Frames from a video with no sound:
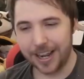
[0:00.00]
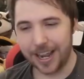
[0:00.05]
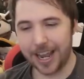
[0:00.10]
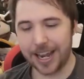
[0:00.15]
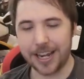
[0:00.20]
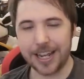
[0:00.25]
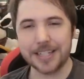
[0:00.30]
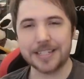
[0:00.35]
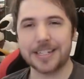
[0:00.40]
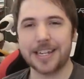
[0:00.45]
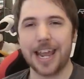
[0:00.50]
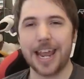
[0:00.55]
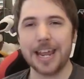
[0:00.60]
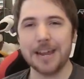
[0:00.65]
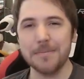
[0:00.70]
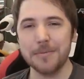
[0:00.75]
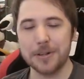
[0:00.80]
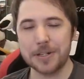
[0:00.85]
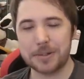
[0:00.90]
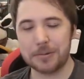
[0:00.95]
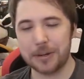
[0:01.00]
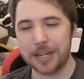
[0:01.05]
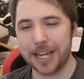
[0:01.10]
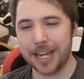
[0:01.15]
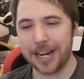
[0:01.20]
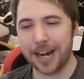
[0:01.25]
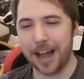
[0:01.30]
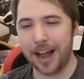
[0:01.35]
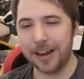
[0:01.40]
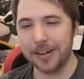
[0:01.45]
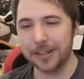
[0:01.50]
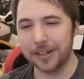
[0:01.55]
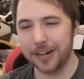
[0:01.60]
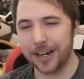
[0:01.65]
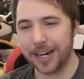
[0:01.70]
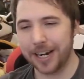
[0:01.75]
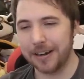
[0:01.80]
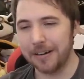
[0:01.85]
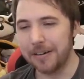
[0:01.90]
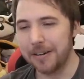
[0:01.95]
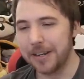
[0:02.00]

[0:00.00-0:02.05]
And as gamers, we get hungry.